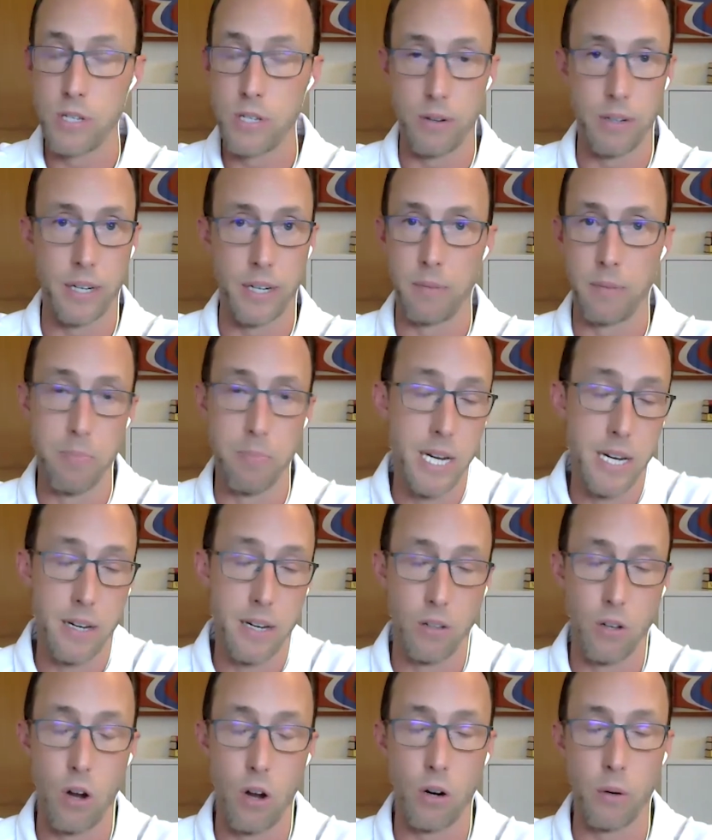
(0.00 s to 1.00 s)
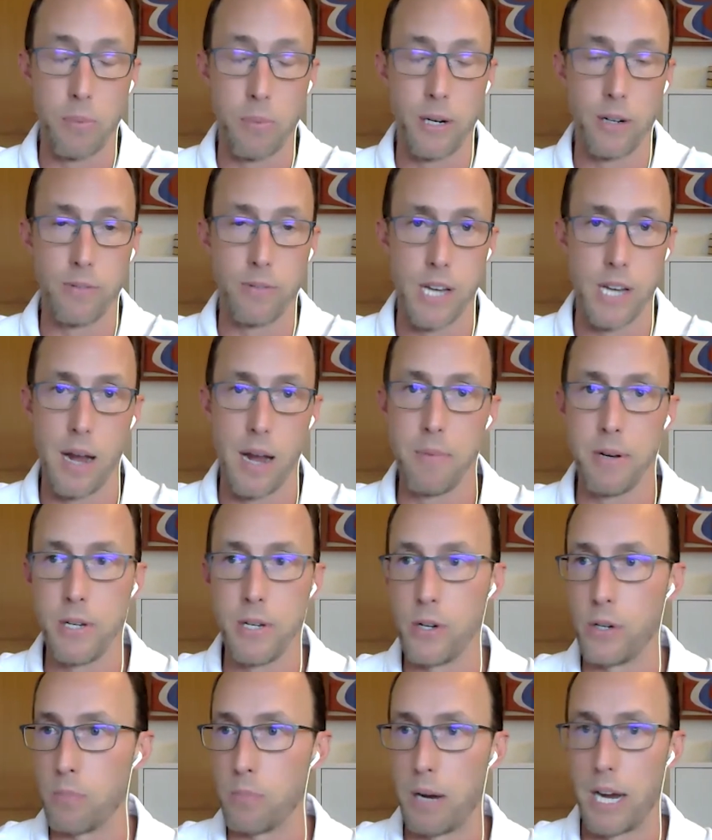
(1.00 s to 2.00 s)
so it can be a longer period of time, and
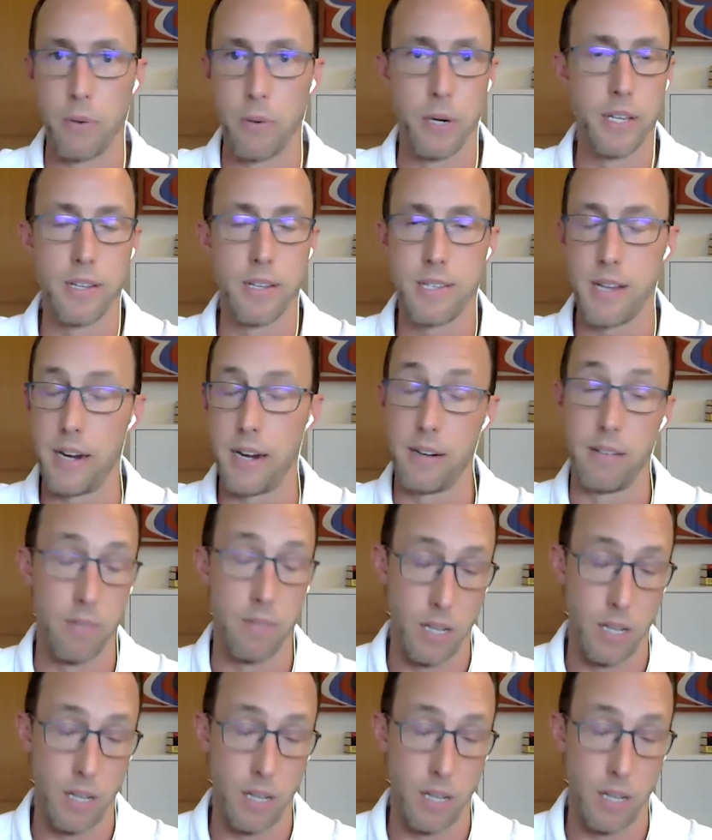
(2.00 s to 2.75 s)
you can buy real estate.